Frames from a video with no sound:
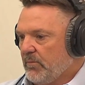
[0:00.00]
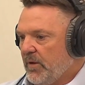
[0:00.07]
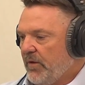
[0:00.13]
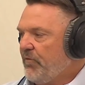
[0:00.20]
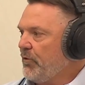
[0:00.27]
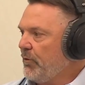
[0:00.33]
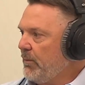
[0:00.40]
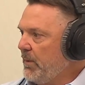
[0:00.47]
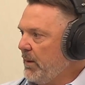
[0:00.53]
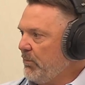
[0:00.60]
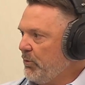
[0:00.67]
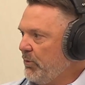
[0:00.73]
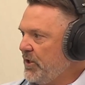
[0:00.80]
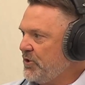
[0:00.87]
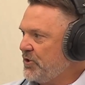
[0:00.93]
if you
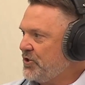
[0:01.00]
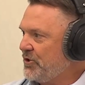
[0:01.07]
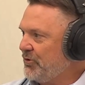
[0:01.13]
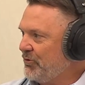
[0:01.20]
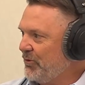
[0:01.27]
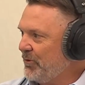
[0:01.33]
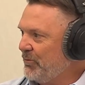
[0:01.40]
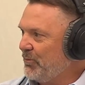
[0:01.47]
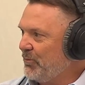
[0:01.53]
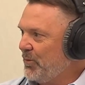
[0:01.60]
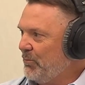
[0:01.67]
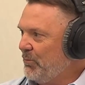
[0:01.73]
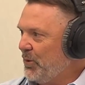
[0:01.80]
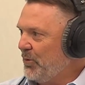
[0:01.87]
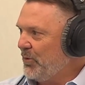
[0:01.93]
remember when your children
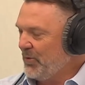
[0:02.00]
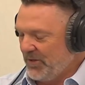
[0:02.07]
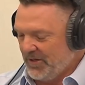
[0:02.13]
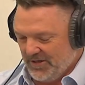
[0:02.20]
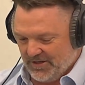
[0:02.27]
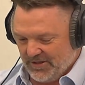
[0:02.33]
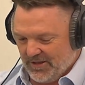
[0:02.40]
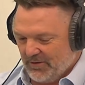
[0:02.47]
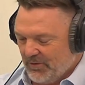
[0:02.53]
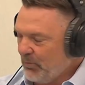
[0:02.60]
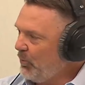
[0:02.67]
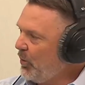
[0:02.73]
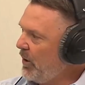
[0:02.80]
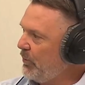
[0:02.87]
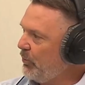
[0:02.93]
were born, the
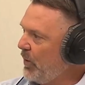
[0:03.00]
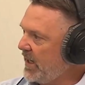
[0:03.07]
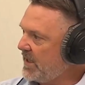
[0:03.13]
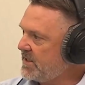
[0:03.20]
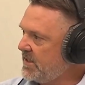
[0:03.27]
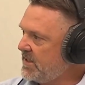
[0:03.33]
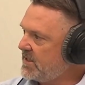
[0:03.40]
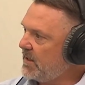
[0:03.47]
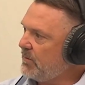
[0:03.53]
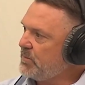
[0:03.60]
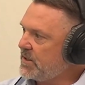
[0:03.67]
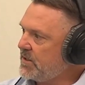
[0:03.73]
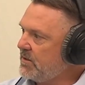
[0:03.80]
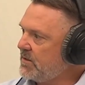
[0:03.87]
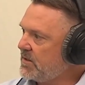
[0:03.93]
white waxy
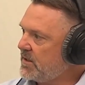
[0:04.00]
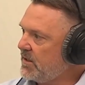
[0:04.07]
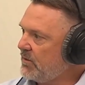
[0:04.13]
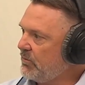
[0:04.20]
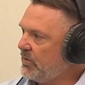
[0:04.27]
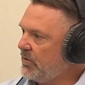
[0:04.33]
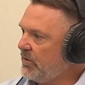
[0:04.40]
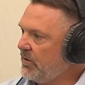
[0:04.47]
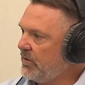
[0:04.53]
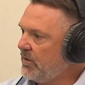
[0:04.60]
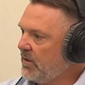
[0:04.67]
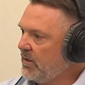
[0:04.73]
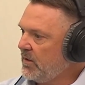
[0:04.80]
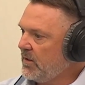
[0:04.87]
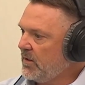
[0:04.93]
substance that
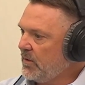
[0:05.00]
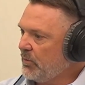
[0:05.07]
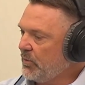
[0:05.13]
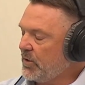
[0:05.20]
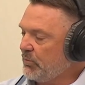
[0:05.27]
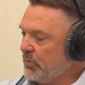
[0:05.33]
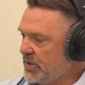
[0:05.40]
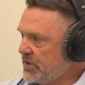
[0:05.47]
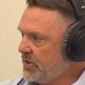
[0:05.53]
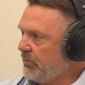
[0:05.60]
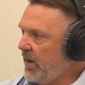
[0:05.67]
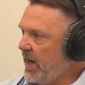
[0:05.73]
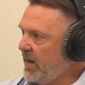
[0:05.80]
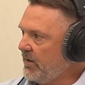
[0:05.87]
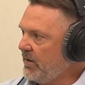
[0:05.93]
was
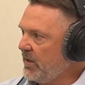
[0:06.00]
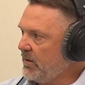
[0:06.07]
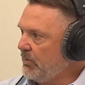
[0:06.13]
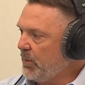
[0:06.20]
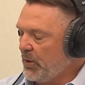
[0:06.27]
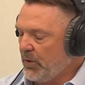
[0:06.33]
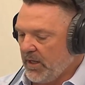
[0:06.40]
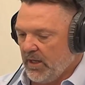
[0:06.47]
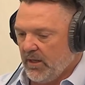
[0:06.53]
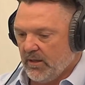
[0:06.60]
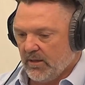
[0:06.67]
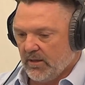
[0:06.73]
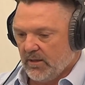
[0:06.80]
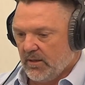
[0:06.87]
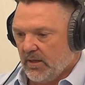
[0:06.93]
surrounding the body,
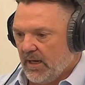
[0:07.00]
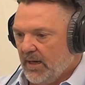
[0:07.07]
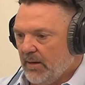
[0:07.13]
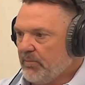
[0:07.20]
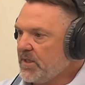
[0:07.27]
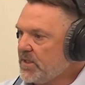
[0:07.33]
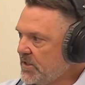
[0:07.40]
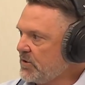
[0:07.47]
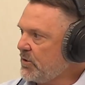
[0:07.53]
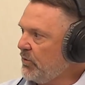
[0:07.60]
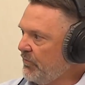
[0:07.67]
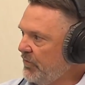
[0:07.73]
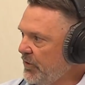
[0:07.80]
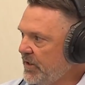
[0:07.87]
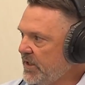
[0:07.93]
this is
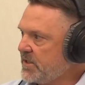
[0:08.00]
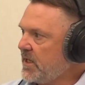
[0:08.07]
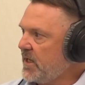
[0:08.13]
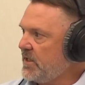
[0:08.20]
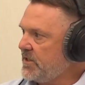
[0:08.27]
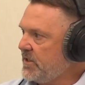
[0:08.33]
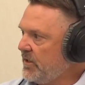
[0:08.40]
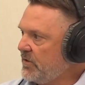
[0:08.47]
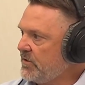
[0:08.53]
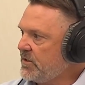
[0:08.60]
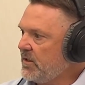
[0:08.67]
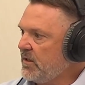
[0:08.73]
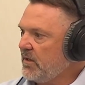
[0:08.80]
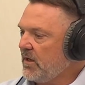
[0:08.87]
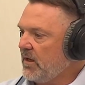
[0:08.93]
called Vernix
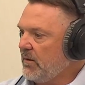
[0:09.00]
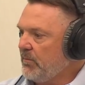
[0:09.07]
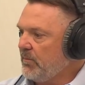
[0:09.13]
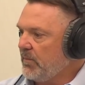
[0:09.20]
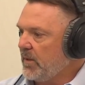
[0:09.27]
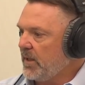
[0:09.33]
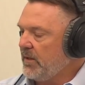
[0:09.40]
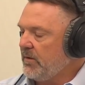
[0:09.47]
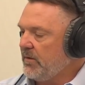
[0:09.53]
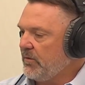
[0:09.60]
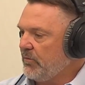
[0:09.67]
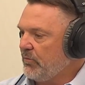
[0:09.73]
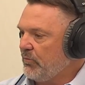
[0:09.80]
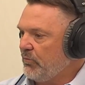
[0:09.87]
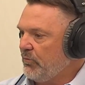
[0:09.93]
Caseosa, and
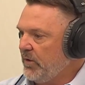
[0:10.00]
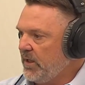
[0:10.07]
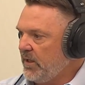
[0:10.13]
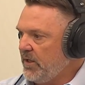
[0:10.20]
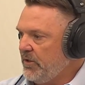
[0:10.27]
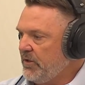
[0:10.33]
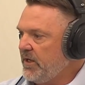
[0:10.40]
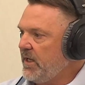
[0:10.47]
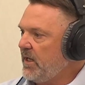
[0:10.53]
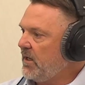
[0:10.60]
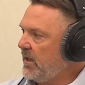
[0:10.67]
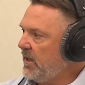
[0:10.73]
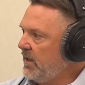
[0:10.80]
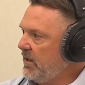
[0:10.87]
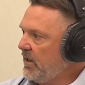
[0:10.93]
really
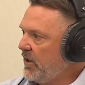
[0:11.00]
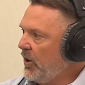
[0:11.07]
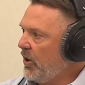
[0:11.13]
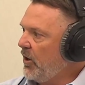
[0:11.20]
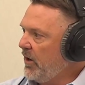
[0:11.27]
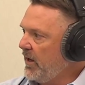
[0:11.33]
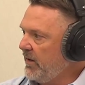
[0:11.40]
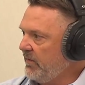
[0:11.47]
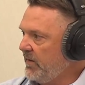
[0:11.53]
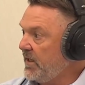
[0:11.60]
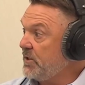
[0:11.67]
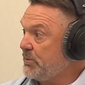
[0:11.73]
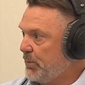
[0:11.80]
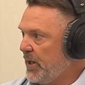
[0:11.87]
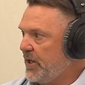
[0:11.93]
uniquely high in
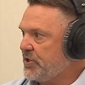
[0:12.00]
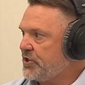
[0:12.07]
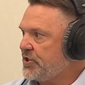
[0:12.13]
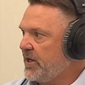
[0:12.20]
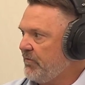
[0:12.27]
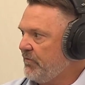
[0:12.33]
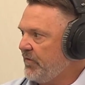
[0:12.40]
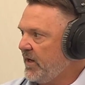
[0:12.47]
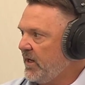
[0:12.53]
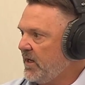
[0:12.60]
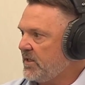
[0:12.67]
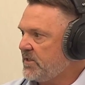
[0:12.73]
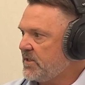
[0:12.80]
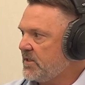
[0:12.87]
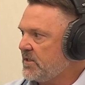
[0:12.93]
these branched-chain fatty
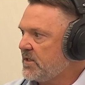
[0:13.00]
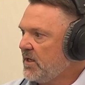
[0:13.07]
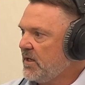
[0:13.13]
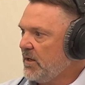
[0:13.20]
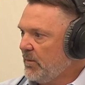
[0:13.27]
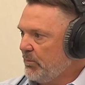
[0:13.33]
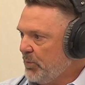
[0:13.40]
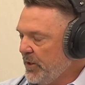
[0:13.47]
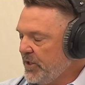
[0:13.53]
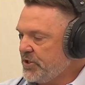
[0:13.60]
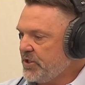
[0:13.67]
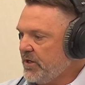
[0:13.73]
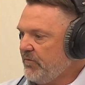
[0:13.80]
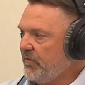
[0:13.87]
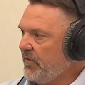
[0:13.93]
acids.
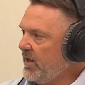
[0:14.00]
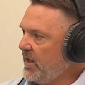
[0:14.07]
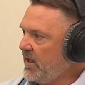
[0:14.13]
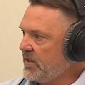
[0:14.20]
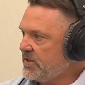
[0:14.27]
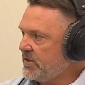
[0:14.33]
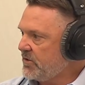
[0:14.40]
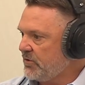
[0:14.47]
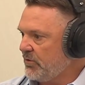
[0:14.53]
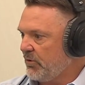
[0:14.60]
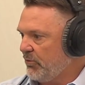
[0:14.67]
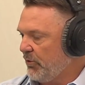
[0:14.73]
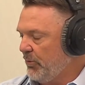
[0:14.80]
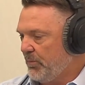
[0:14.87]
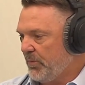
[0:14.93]
Branched-chain fatty acids are a
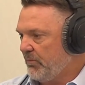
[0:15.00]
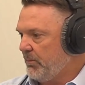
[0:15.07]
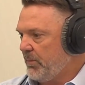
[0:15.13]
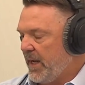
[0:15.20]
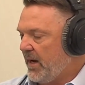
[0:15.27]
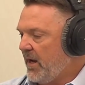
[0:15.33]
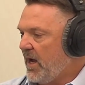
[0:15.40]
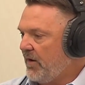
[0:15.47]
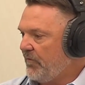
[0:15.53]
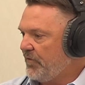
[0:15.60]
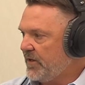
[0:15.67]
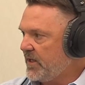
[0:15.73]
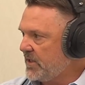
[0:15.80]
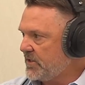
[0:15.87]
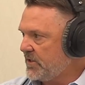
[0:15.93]
group of about half
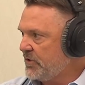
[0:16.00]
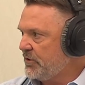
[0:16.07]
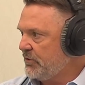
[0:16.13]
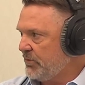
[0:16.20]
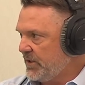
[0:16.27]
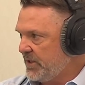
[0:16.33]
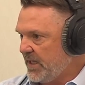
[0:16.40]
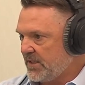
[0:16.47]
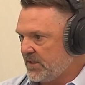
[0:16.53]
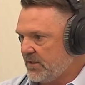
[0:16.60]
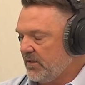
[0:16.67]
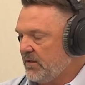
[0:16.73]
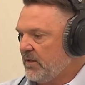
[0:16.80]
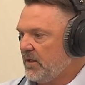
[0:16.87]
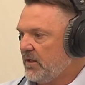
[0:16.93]
a dozen to a
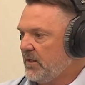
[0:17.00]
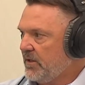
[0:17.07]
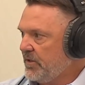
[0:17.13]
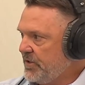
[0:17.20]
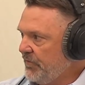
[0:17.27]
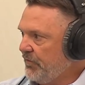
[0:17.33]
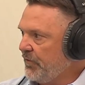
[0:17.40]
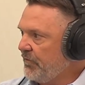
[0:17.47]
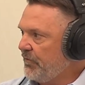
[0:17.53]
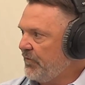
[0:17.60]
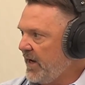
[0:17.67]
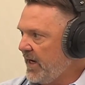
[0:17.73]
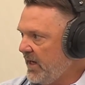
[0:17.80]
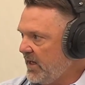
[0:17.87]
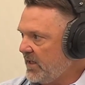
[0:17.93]
dozen different
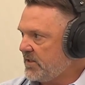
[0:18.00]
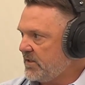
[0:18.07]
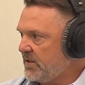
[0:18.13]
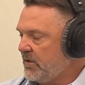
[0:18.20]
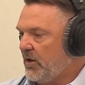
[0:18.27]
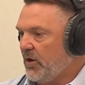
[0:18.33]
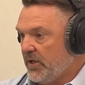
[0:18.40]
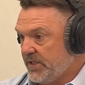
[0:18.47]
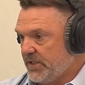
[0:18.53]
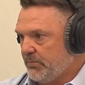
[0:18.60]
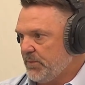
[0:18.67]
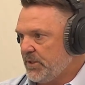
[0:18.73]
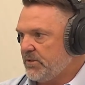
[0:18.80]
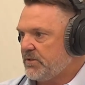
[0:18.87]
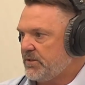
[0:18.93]
fatty acid
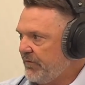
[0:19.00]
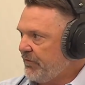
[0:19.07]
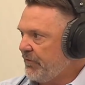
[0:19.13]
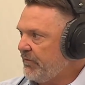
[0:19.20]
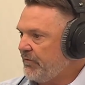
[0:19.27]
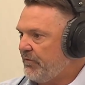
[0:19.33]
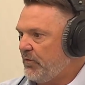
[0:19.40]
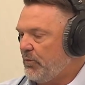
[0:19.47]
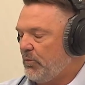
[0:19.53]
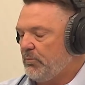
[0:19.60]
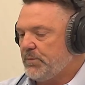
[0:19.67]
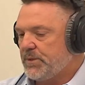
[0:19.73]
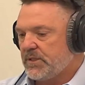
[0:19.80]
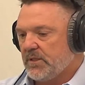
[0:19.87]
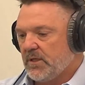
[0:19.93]
isomers, different
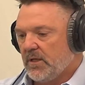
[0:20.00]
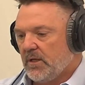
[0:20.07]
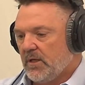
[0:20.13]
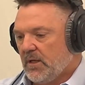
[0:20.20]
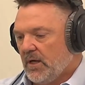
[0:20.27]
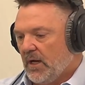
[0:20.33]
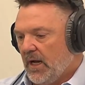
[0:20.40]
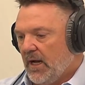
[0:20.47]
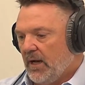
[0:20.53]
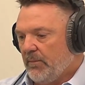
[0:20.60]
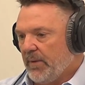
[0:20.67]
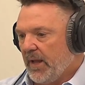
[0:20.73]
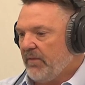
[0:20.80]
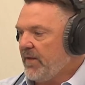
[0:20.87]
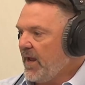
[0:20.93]
forms,
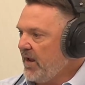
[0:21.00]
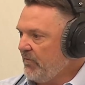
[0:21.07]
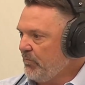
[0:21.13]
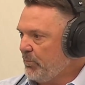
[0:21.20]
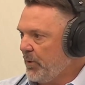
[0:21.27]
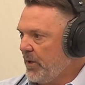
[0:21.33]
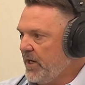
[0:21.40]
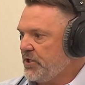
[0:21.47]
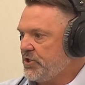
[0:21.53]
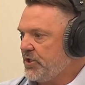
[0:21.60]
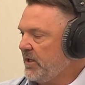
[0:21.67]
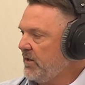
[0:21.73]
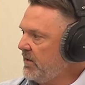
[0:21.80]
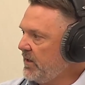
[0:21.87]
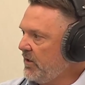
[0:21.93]
and they have
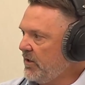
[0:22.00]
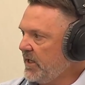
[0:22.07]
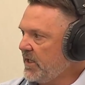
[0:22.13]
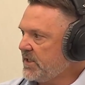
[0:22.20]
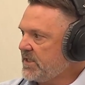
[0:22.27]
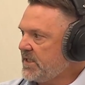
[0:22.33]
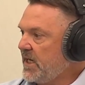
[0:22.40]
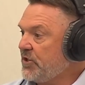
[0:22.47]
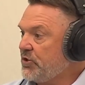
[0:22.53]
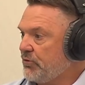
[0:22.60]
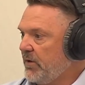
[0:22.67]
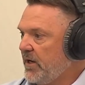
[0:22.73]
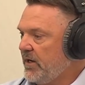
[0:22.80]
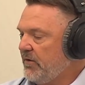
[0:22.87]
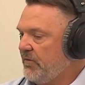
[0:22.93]
branching, and they're like a
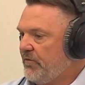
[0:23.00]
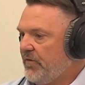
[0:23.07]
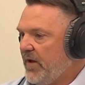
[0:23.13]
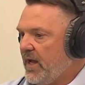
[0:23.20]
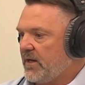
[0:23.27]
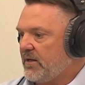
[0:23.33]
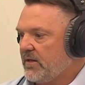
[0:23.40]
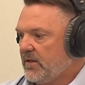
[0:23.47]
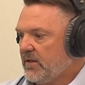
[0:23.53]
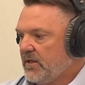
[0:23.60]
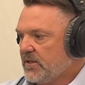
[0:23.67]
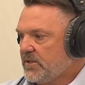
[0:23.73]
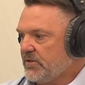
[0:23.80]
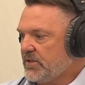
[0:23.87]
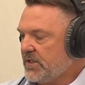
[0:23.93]
saturated fat,
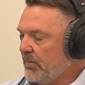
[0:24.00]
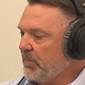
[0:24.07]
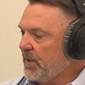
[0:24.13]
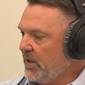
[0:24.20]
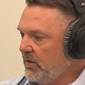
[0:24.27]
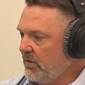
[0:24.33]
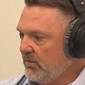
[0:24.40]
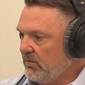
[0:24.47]
so something